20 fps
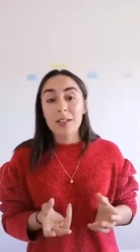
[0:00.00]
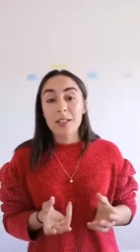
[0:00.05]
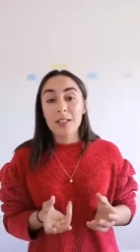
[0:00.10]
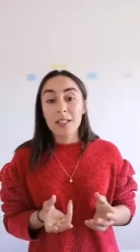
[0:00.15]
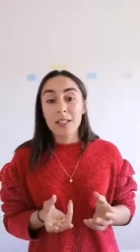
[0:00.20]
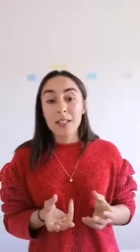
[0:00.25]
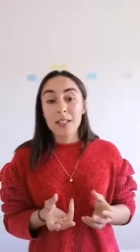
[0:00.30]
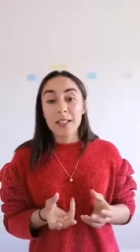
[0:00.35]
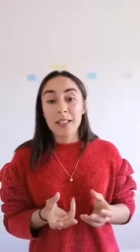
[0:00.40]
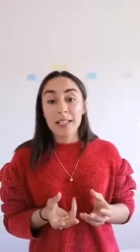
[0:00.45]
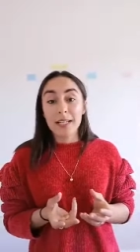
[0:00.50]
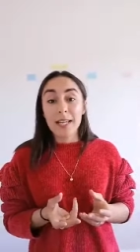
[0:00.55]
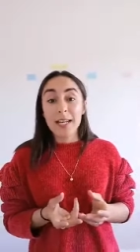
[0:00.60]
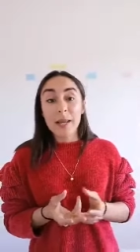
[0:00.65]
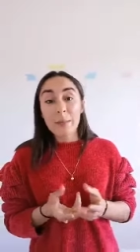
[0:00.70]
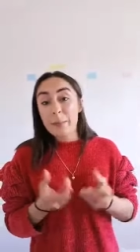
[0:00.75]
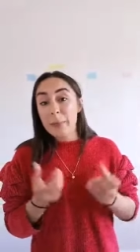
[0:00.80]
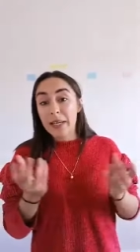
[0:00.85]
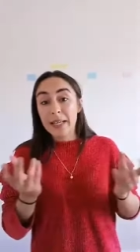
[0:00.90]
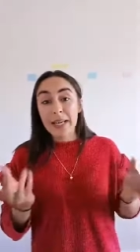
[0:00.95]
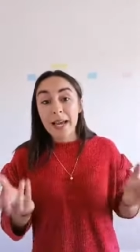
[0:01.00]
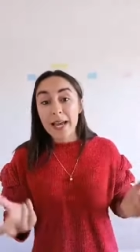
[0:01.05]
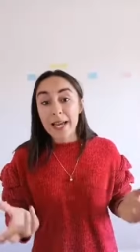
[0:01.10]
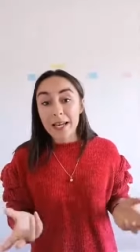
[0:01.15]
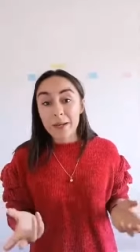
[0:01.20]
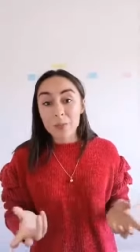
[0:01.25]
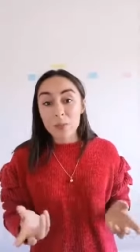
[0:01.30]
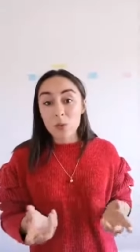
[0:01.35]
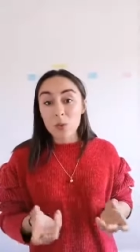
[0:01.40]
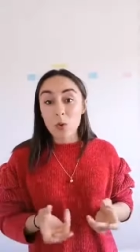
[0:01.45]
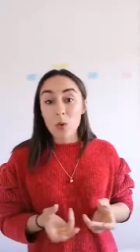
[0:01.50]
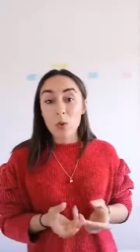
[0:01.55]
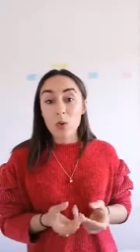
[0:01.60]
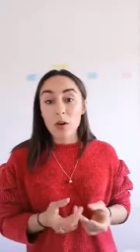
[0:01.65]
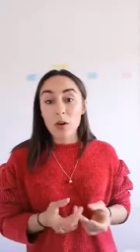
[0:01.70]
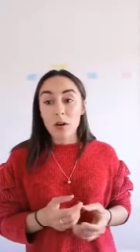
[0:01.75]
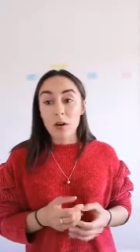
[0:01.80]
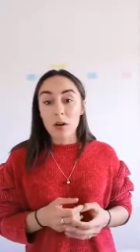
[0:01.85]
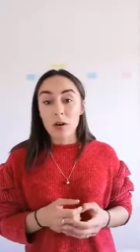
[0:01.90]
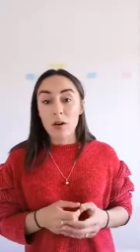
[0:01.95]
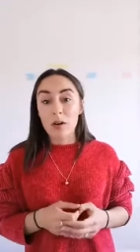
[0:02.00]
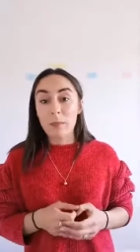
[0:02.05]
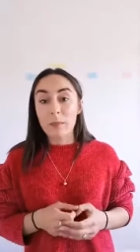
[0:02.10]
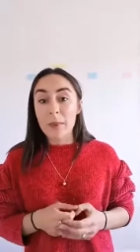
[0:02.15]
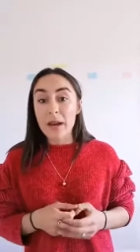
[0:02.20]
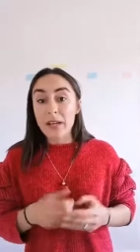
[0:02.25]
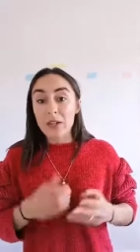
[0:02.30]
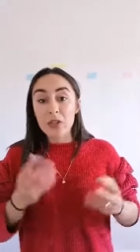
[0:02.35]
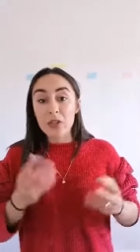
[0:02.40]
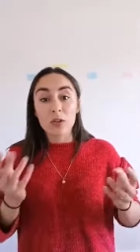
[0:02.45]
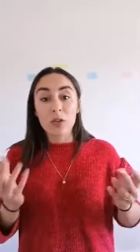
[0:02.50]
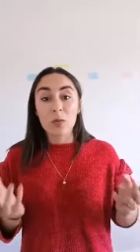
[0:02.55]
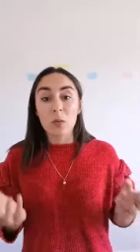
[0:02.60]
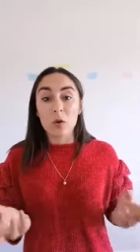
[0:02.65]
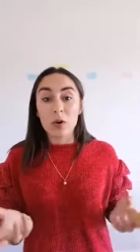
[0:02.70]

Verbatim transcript: the Olympic Games or a major